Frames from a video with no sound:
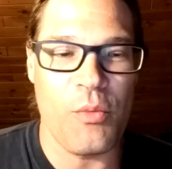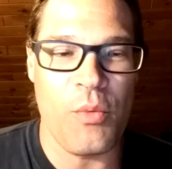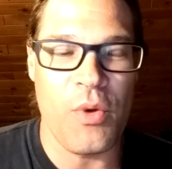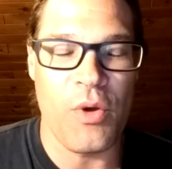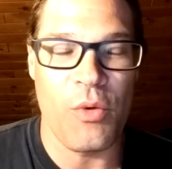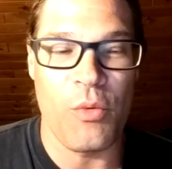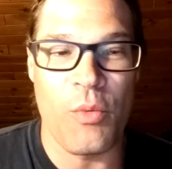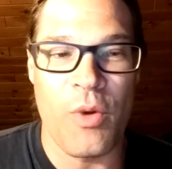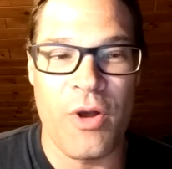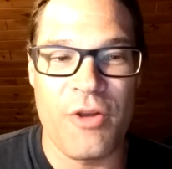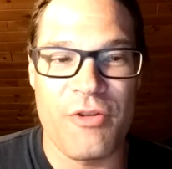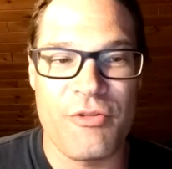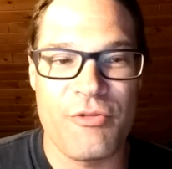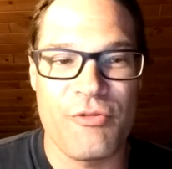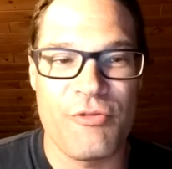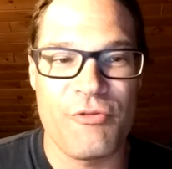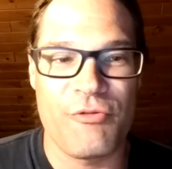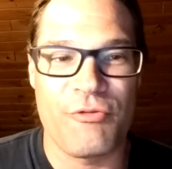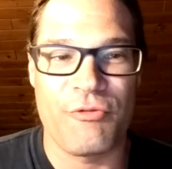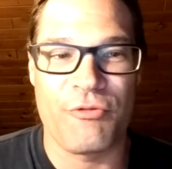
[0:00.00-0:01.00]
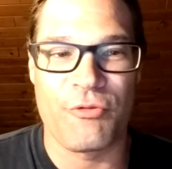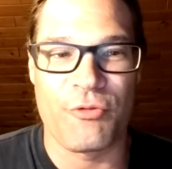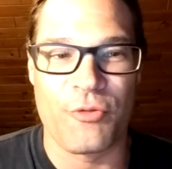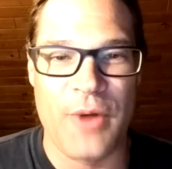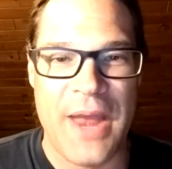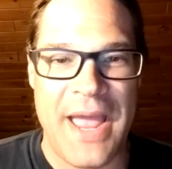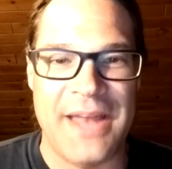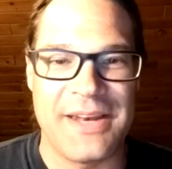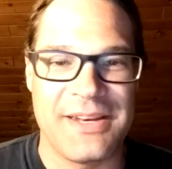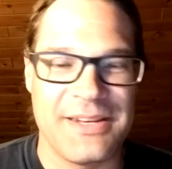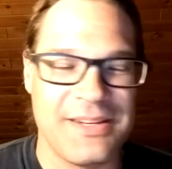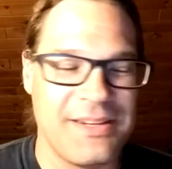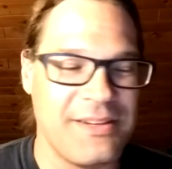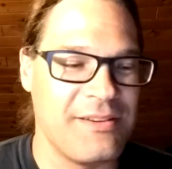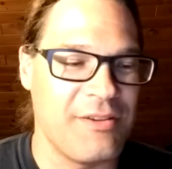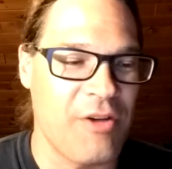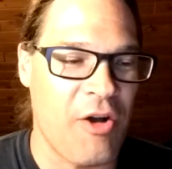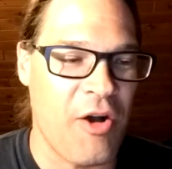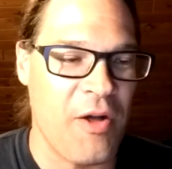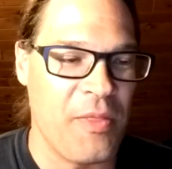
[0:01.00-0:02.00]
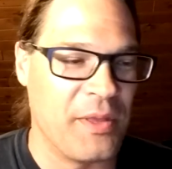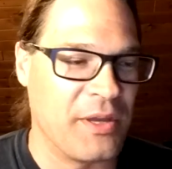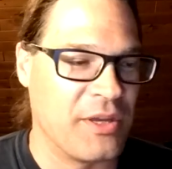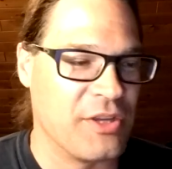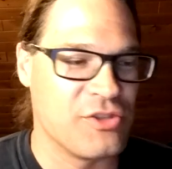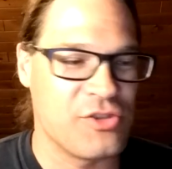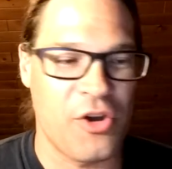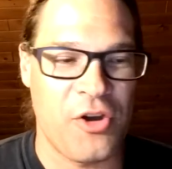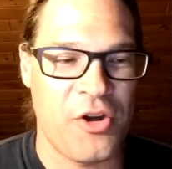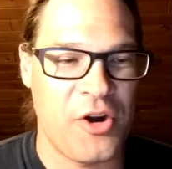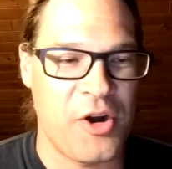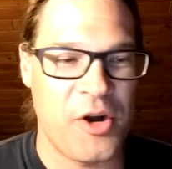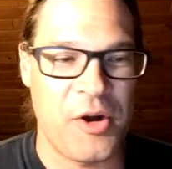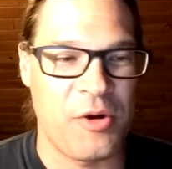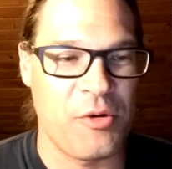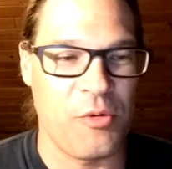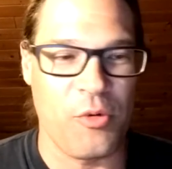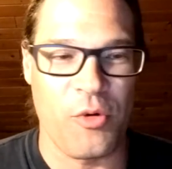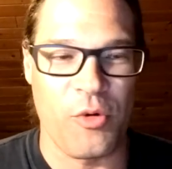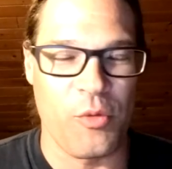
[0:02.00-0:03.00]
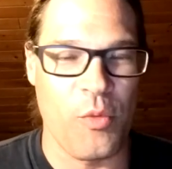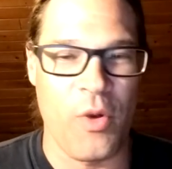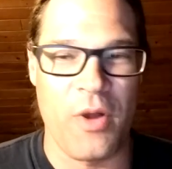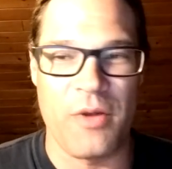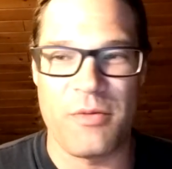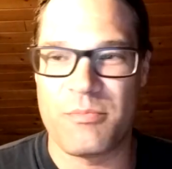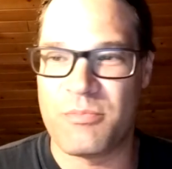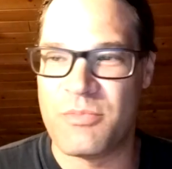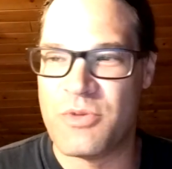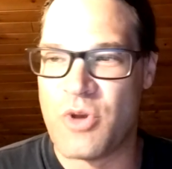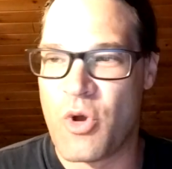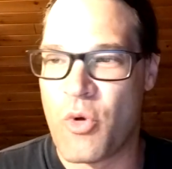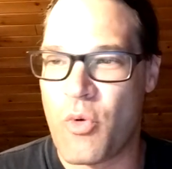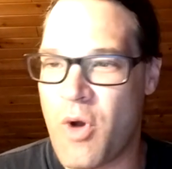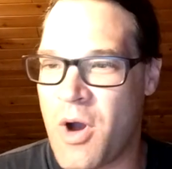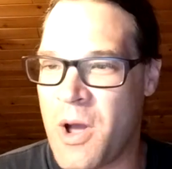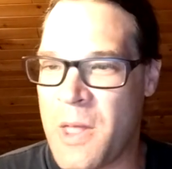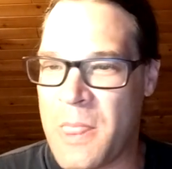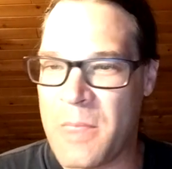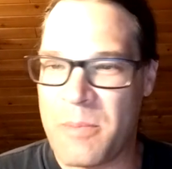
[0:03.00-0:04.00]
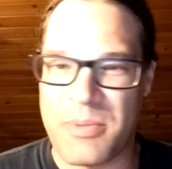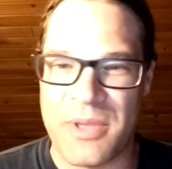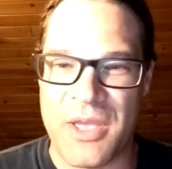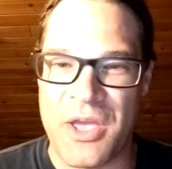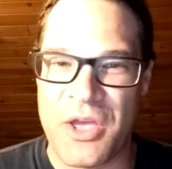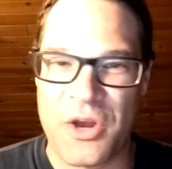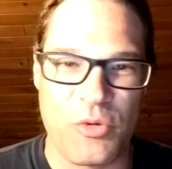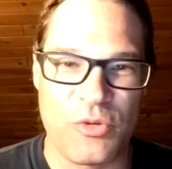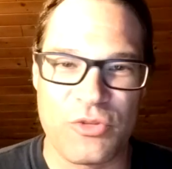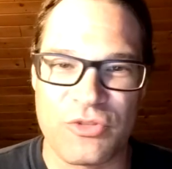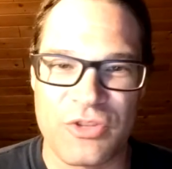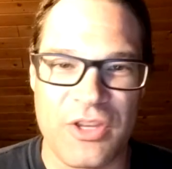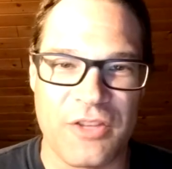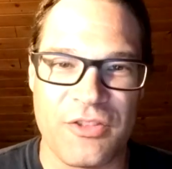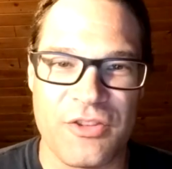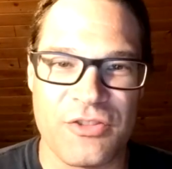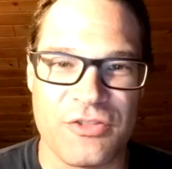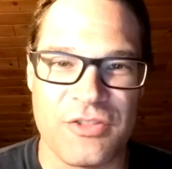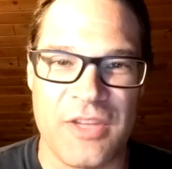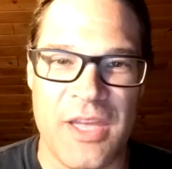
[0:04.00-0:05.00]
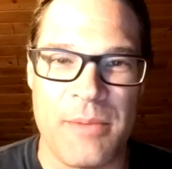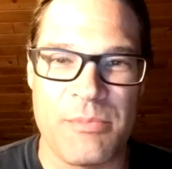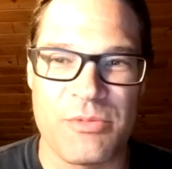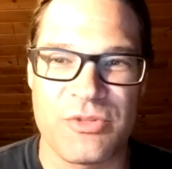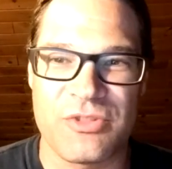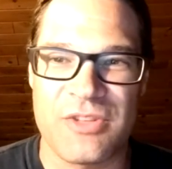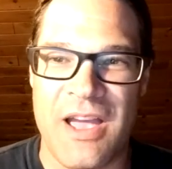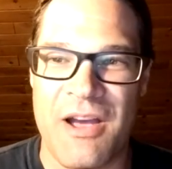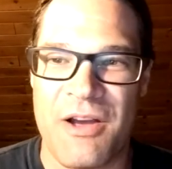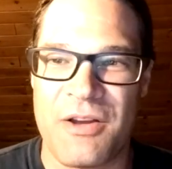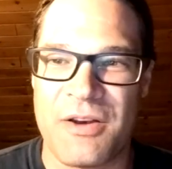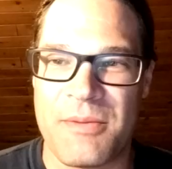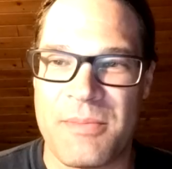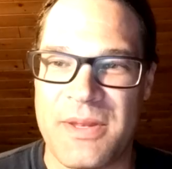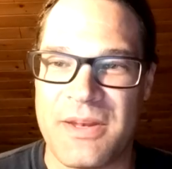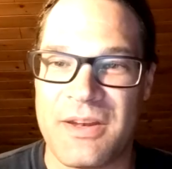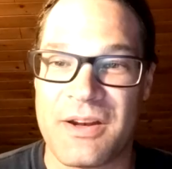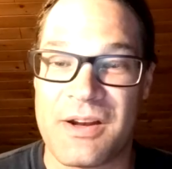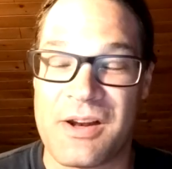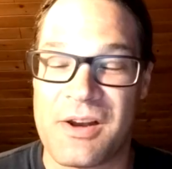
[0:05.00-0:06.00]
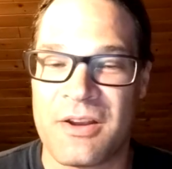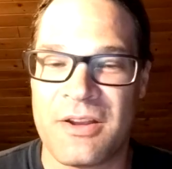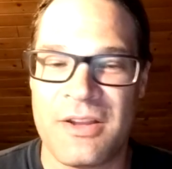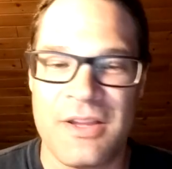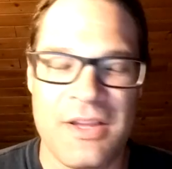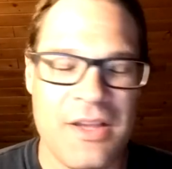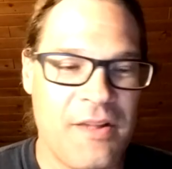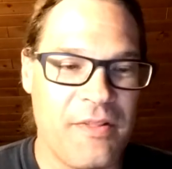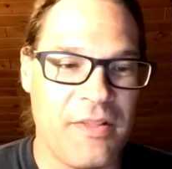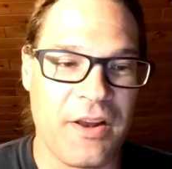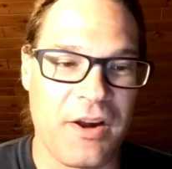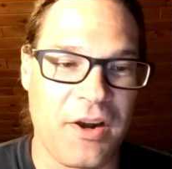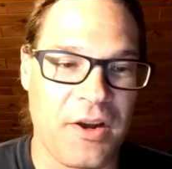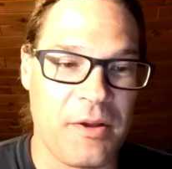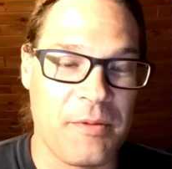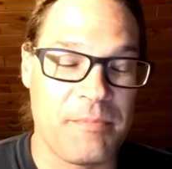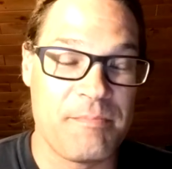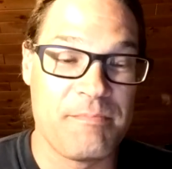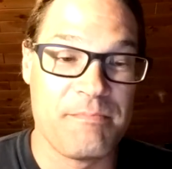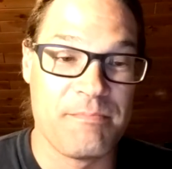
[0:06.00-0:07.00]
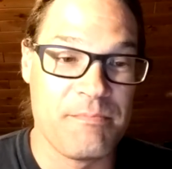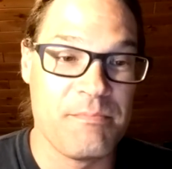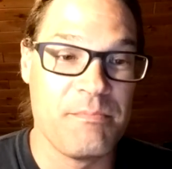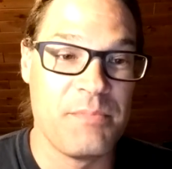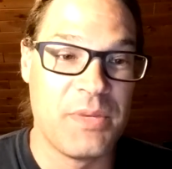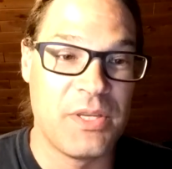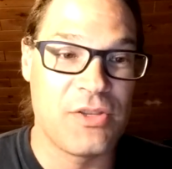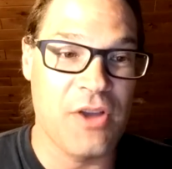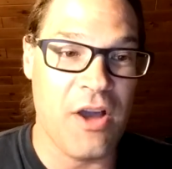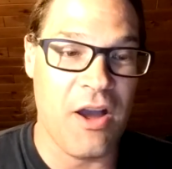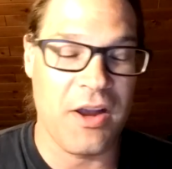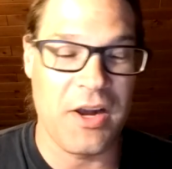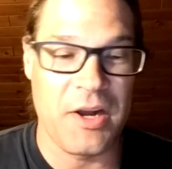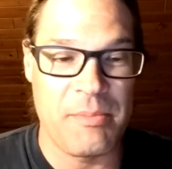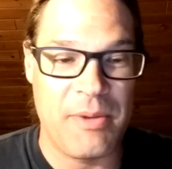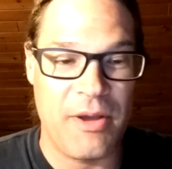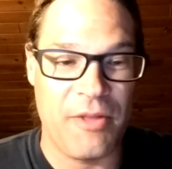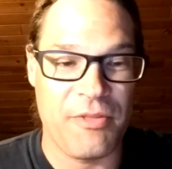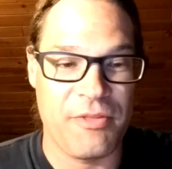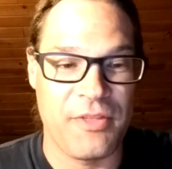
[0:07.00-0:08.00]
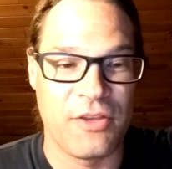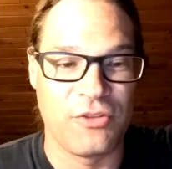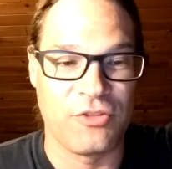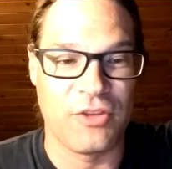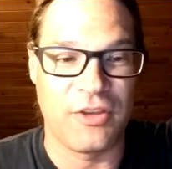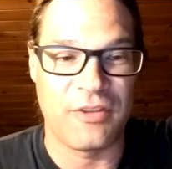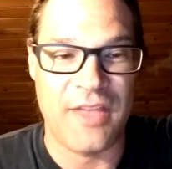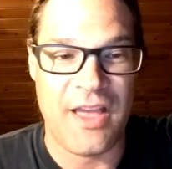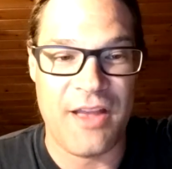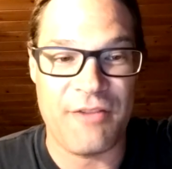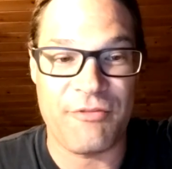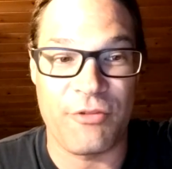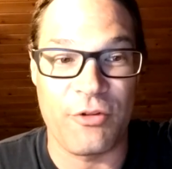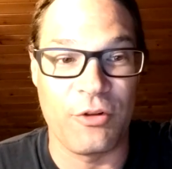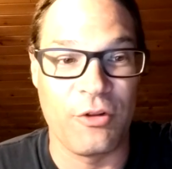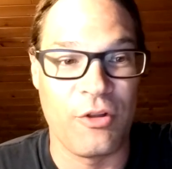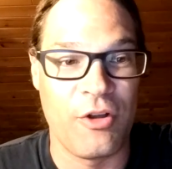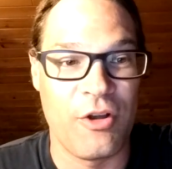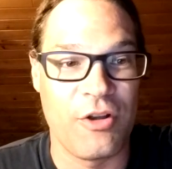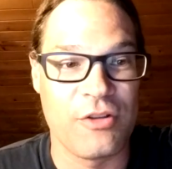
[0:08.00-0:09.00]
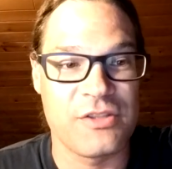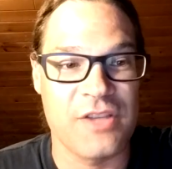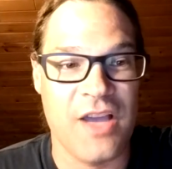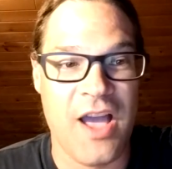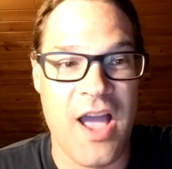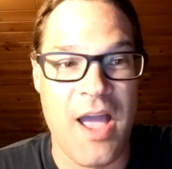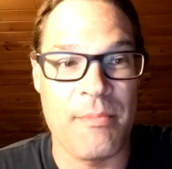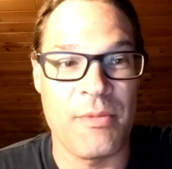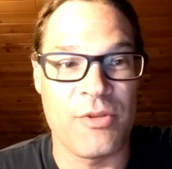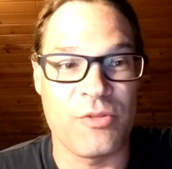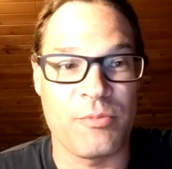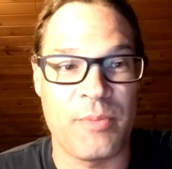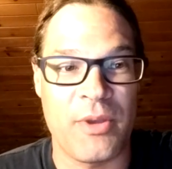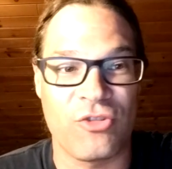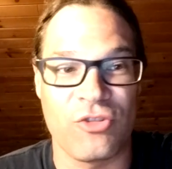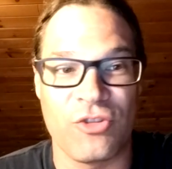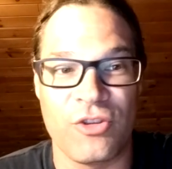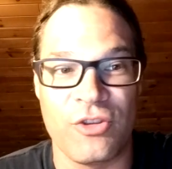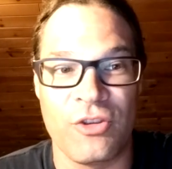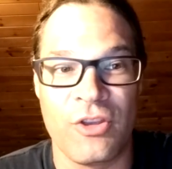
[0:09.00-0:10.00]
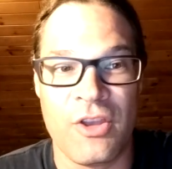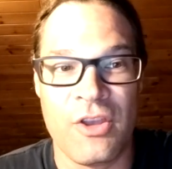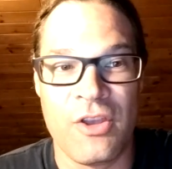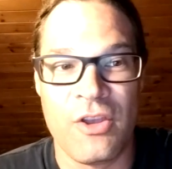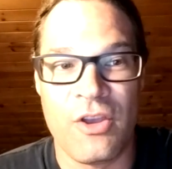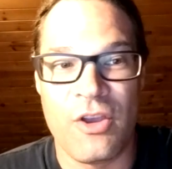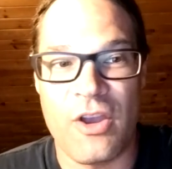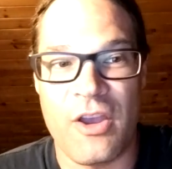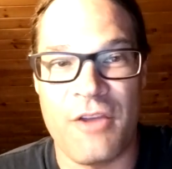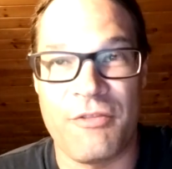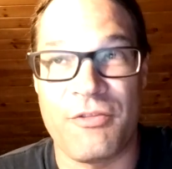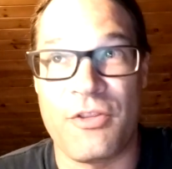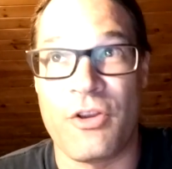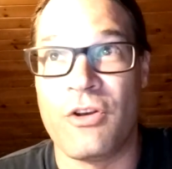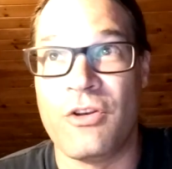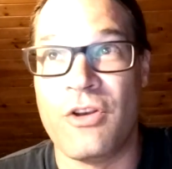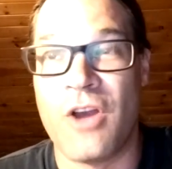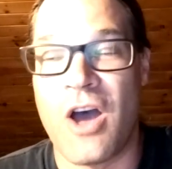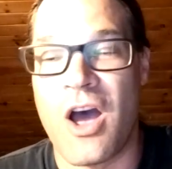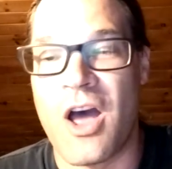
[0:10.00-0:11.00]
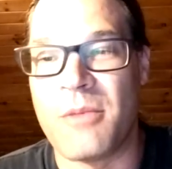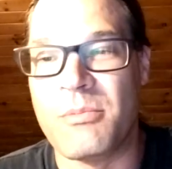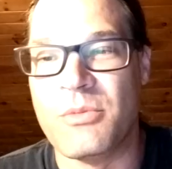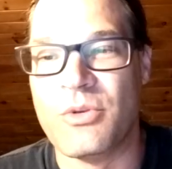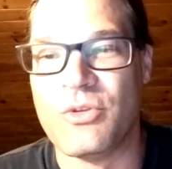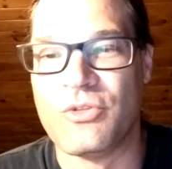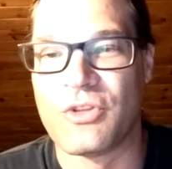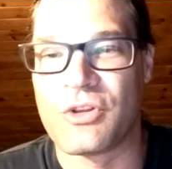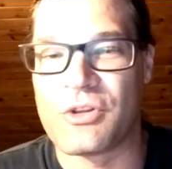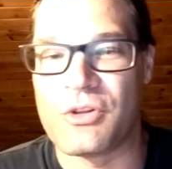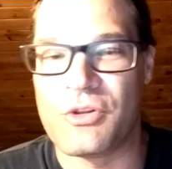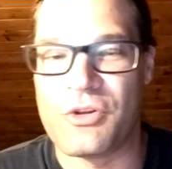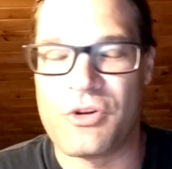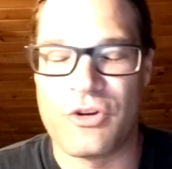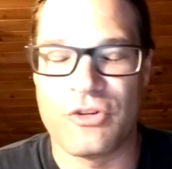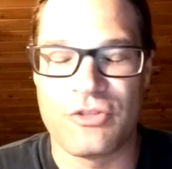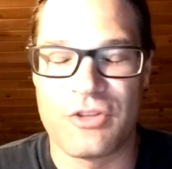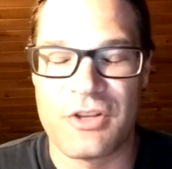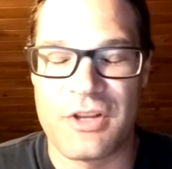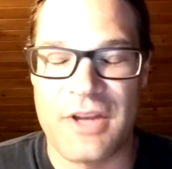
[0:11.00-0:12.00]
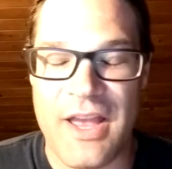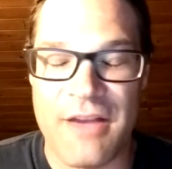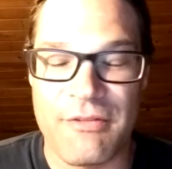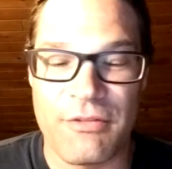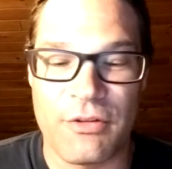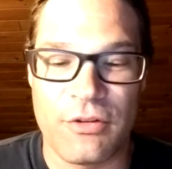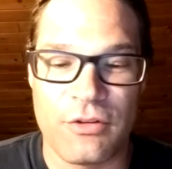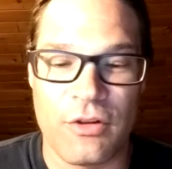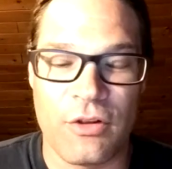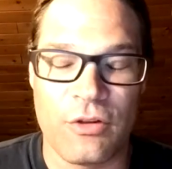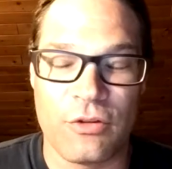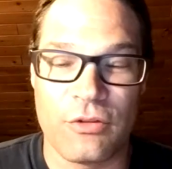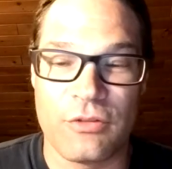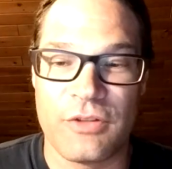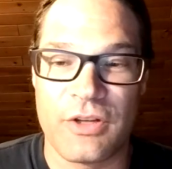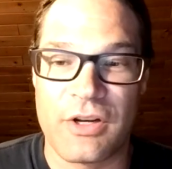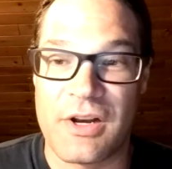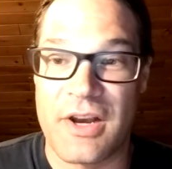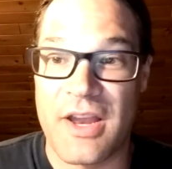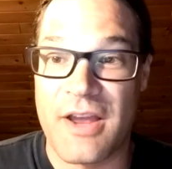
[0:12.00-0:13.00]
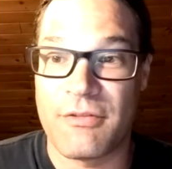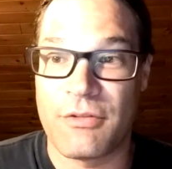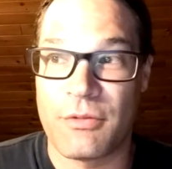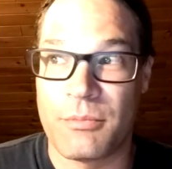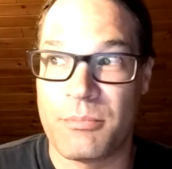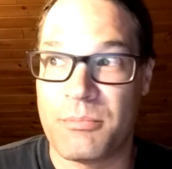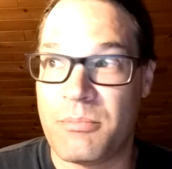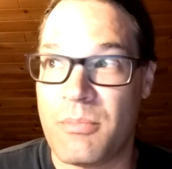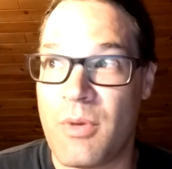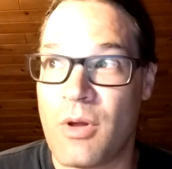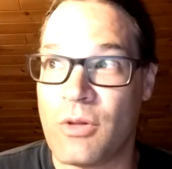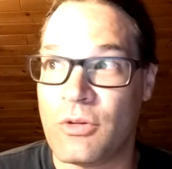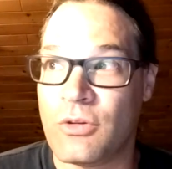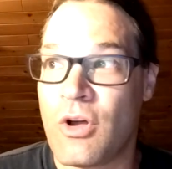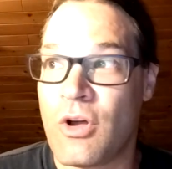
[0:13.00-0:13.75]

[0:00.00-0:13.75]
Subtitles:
well, what fret on the guitar or what note on the piano has got the same sound. They're gonna be talking about things like that for a long time, especially if they're non-music learners. They're gonna have a